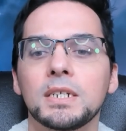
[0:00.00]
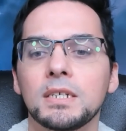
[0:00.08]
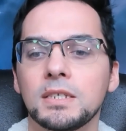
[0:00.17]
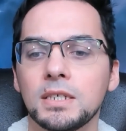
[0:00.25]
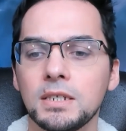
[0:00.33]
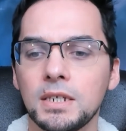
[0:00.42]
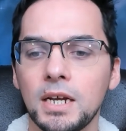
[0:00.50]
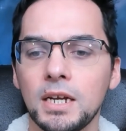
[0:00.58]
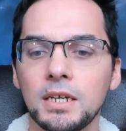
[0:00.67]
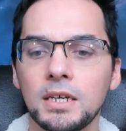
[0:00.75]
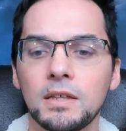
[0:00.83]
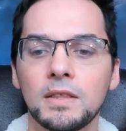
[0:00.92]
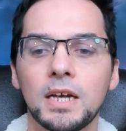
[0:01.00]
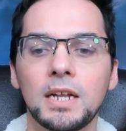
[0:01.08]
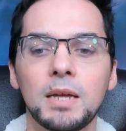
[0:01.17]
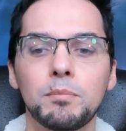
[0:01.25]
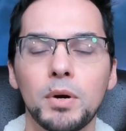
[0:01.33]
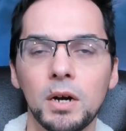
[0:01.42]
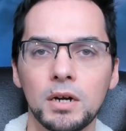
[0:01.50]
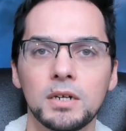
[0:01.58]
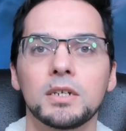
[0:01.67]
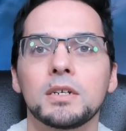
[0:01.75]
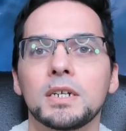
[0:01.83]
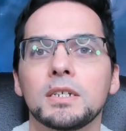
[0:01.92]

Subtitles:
is indicating that a partner